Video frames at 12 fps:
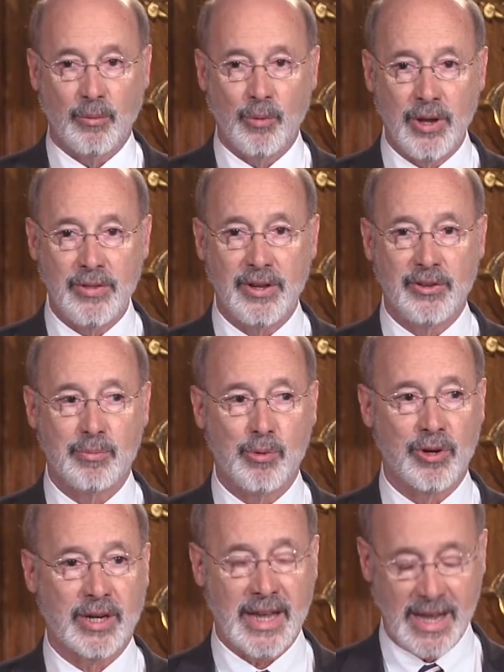one that is
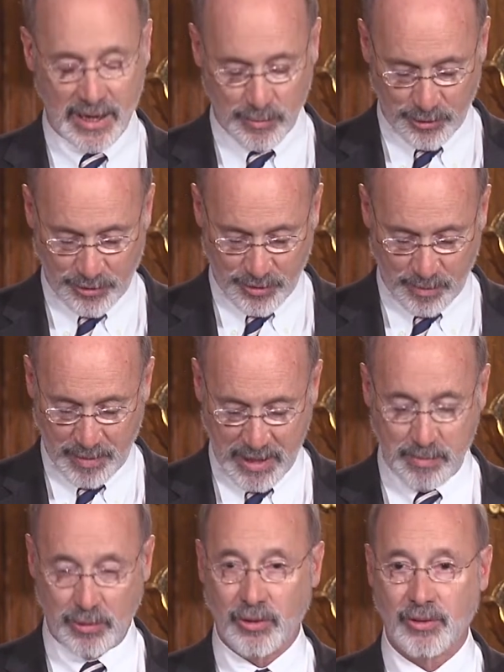more accountable to the
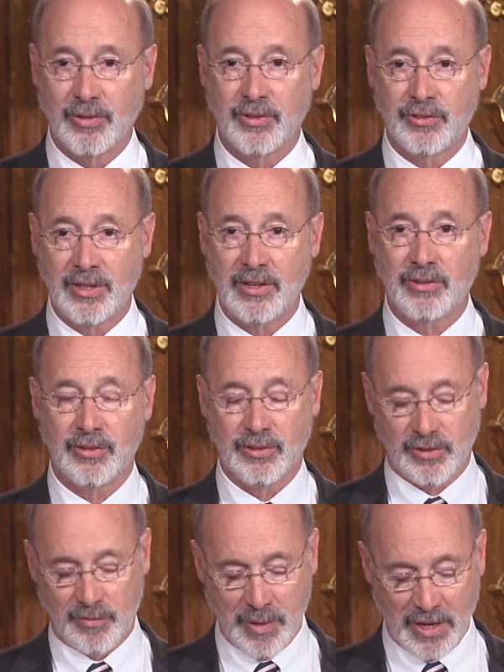people, the
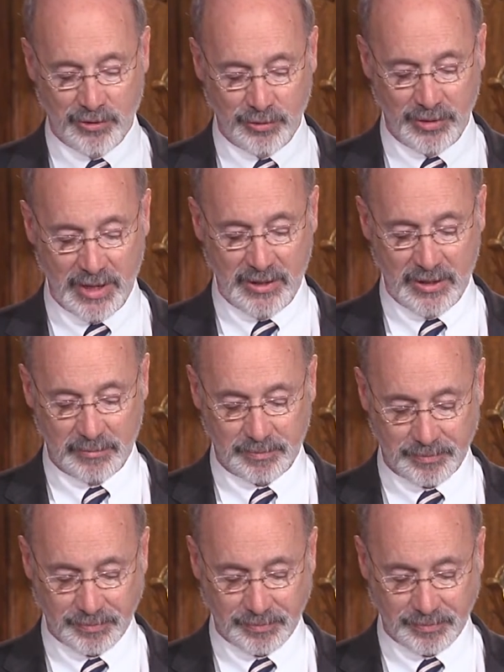citizens of Pennsylvania.